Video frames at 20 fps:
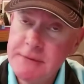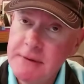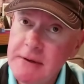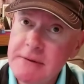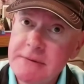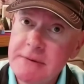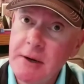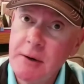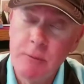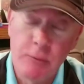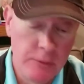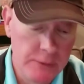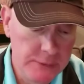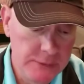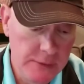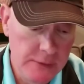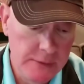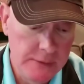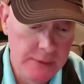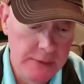like a Star
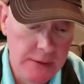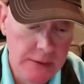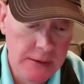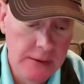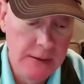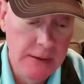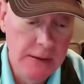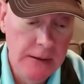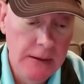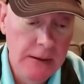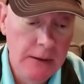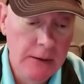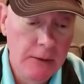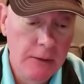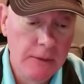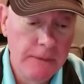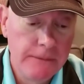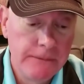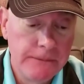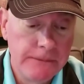Wars. Exactly.
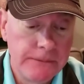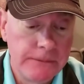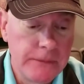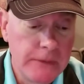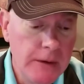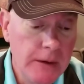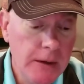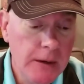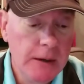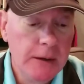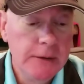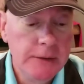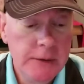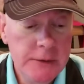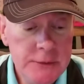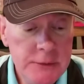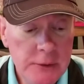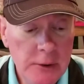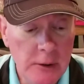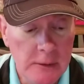
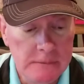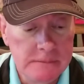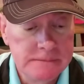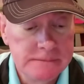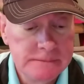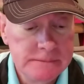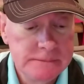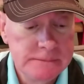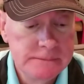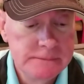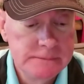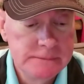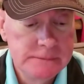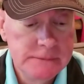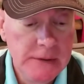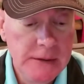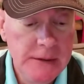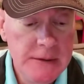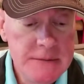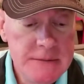Did you know?
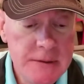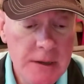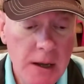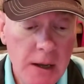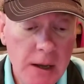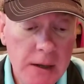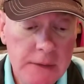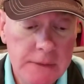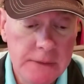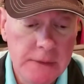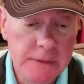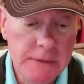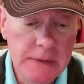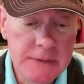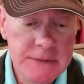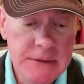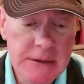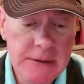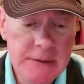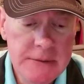It is the height, the
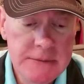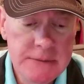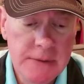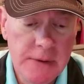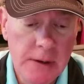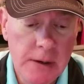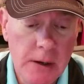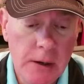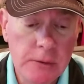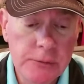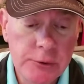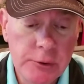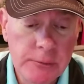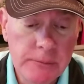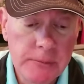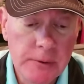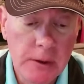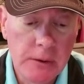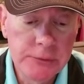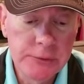zenith, the alter,
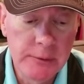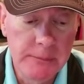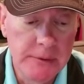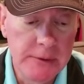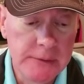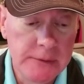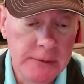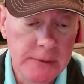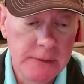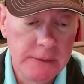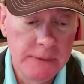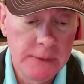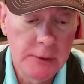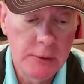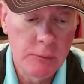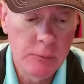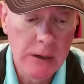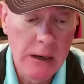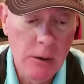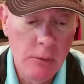ultimate, the
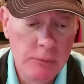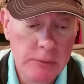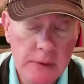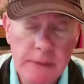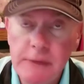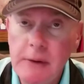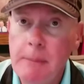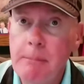crown, the